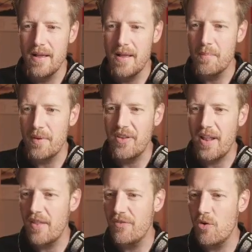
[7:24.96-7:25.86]
but fill
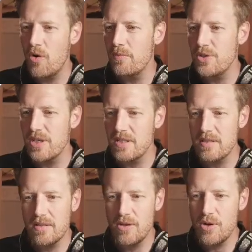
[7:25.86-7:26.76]
out the form, just
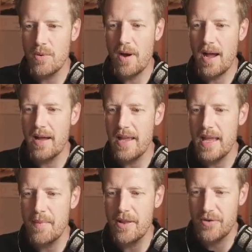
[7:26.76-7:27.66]
who you are,
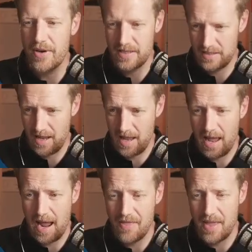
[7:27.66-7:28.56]
email address,
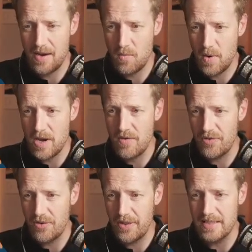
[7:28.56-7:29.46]
and then when you
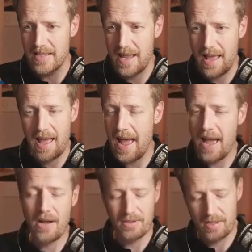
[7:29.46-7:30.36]
fill that
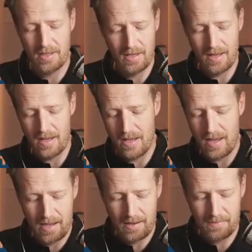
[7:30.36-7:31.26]
out,
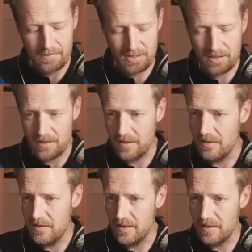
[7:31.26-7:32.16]

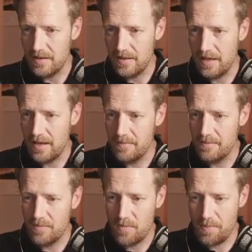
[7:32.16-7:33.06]

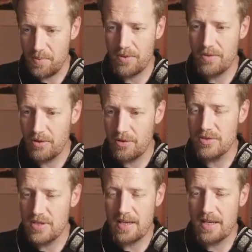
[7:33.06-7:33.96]
we put those
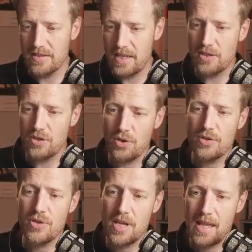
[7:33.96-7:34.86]
details in. As soon
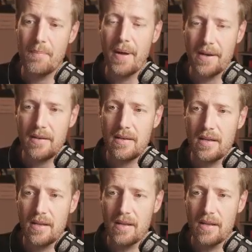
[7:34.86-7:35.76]
as you hit that button,
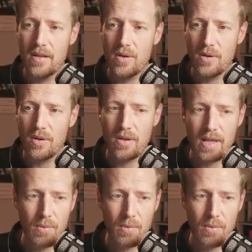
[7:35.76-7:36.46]
it will